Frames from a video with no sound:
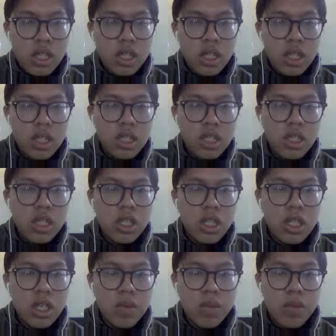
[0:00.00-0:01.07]
This is
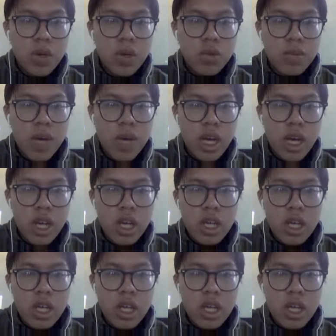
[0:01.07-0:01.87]
the browse by,